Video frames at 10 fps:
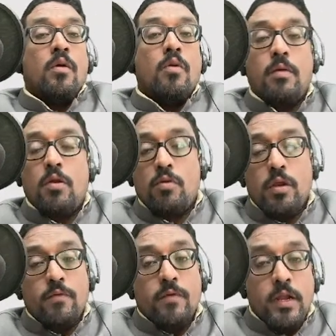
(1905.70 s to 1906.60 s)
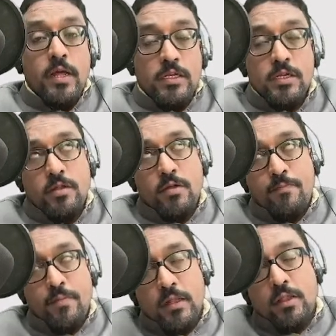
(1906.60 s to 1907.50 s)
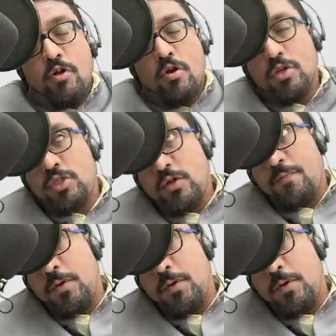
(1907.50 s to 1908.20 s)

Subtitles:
But only in one direction at the cost of